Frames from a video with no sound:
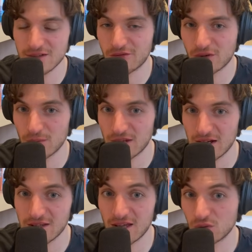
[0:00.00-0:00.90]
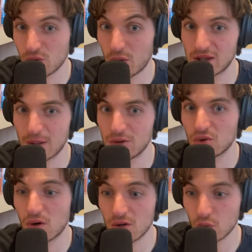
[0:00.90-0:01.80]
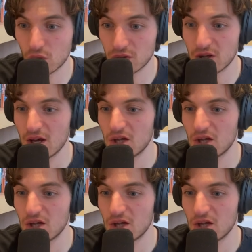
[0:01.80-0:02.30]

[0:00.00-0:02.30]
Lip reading: from that and rewrite them in your own word.